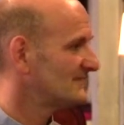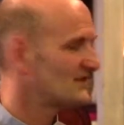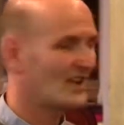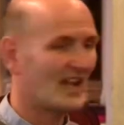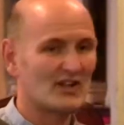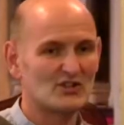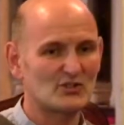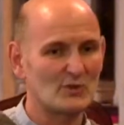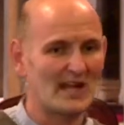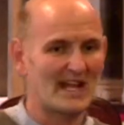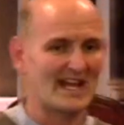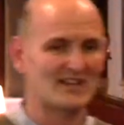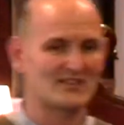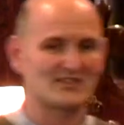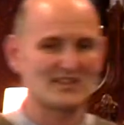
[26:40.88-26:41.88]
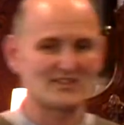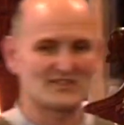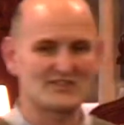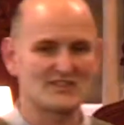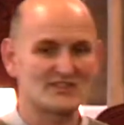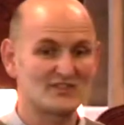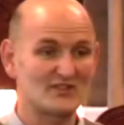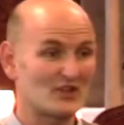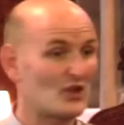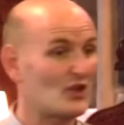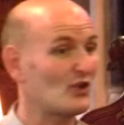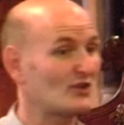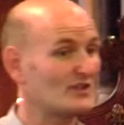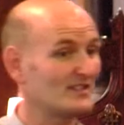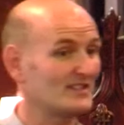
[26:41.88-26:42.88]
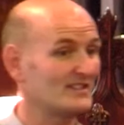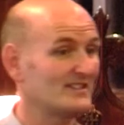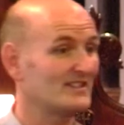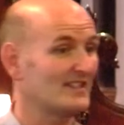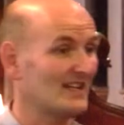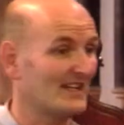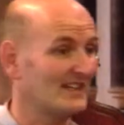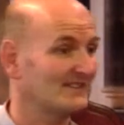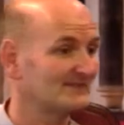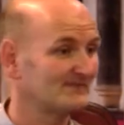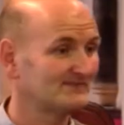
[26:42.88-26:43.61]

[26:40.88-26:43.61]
So, how should we access this security today?